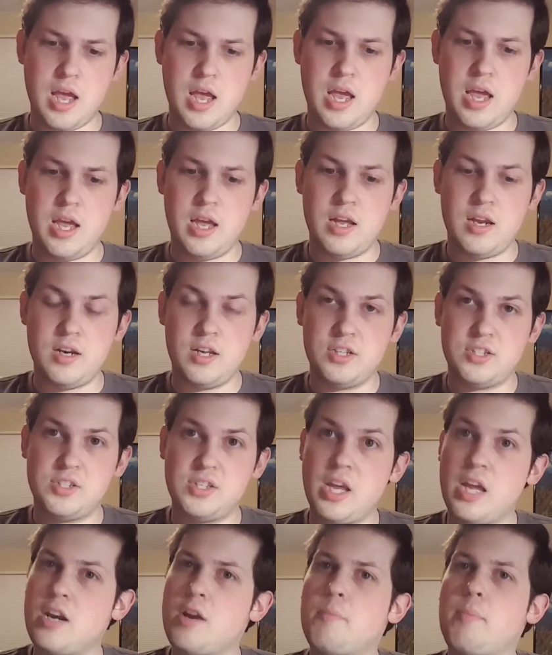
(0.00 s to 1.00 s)
and it's
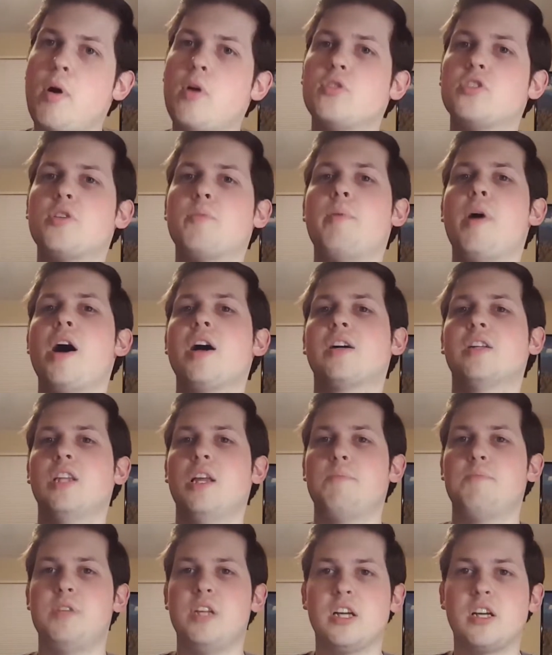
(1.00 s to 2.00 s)
set in a
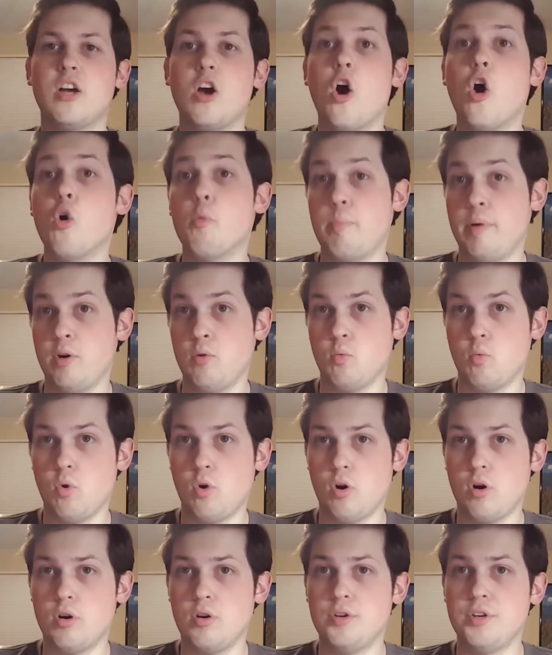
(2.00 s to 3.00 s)
post-apocalyptic open
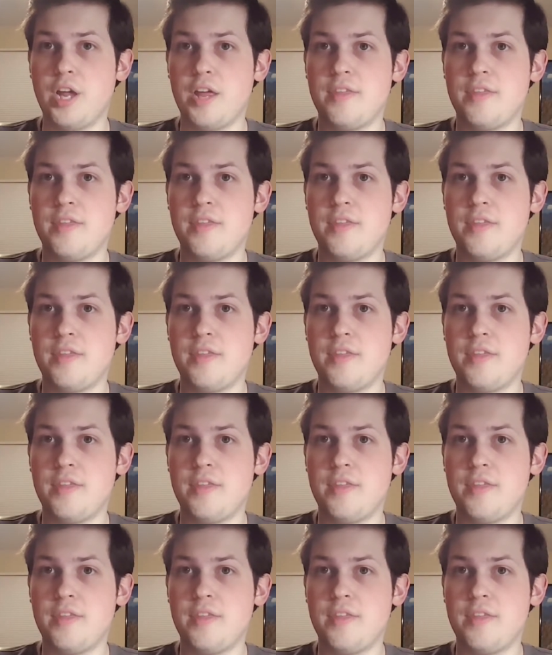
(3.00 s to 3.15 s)
world.